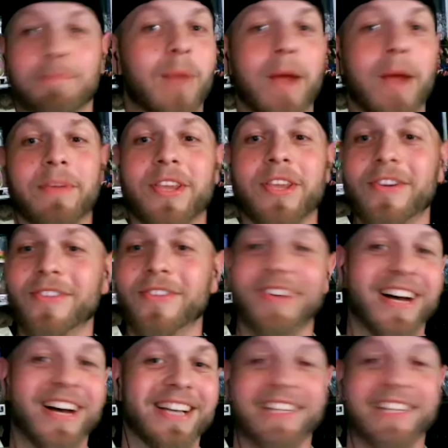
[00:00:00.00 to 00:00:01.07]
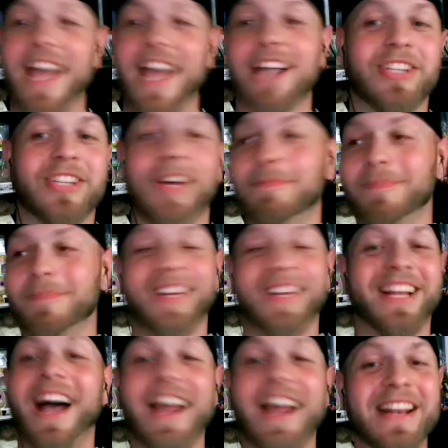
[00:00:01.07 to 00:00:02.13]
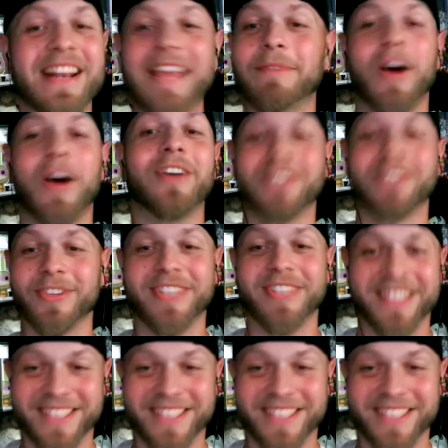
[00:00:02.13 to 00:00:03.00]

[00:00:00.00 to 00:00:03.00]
barbecue, ketchup. I named all sorts of